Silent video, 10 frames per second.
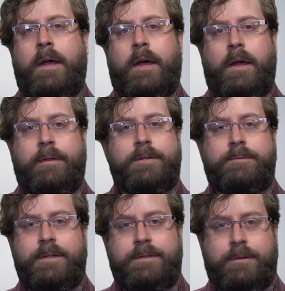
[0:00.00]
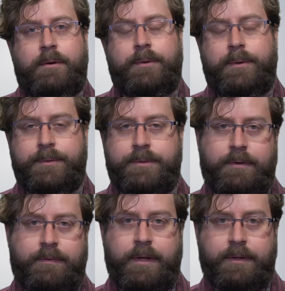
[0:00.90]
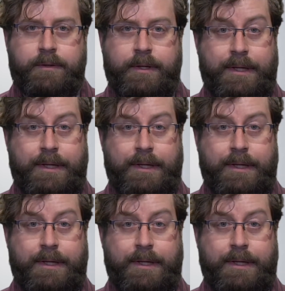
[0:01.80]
And this raises a whole host of ethical